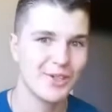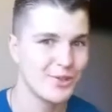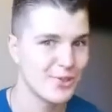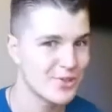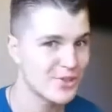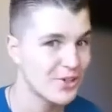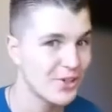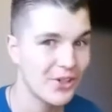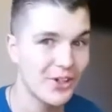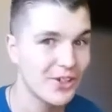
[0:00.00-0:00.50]
You
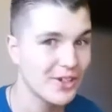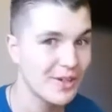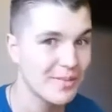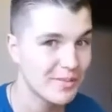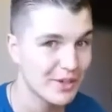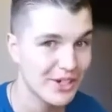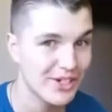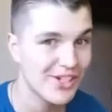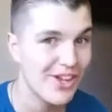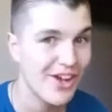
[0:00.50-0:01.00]
sure you
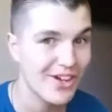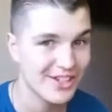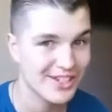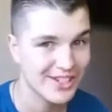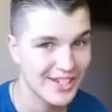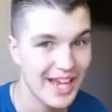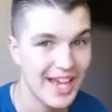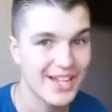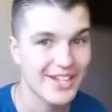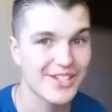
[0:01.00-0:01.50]
didn't bring socks?
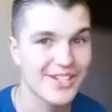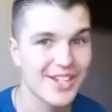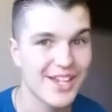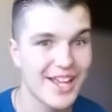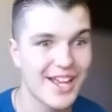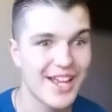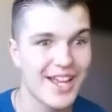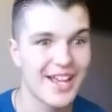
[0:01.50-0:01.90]
Yes.